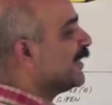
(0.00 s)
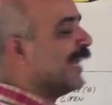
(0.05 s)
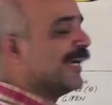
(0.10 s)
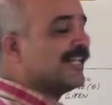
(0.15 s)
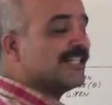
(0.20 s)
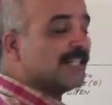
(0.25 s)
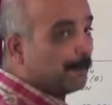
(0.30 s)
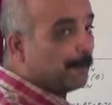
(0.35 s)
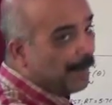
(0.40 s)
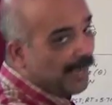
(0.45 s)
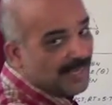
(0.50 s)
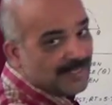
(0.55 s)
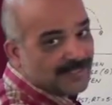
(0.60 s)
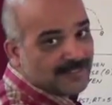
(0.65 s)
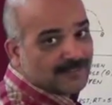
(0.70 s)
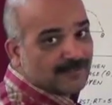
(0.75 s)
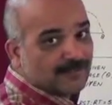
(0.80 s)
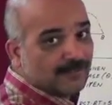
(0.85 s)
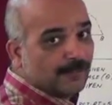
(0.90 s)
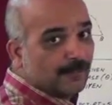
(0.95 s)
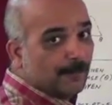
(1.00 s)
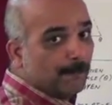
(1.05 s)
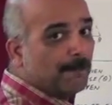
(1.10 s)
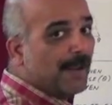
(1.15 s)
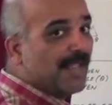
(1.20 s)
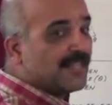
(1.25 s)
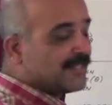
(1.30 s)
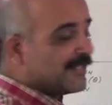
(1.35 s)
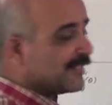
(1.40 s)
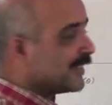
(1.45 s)
that is the base.
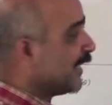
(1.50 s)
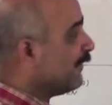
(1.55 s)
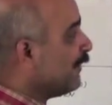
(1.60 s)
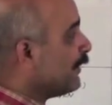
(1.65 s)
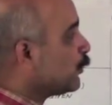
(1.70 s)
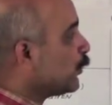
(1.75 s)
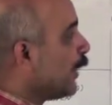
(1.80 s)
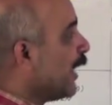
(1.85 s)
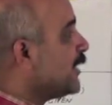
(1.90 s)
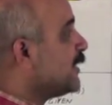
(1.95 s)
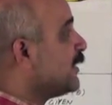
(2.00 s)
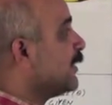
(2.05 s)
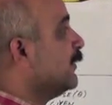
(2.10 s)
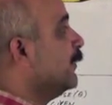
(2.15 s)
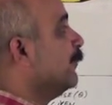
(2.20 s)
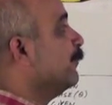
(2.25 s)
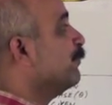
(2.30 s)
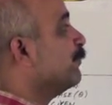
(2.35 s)
Base is given to us.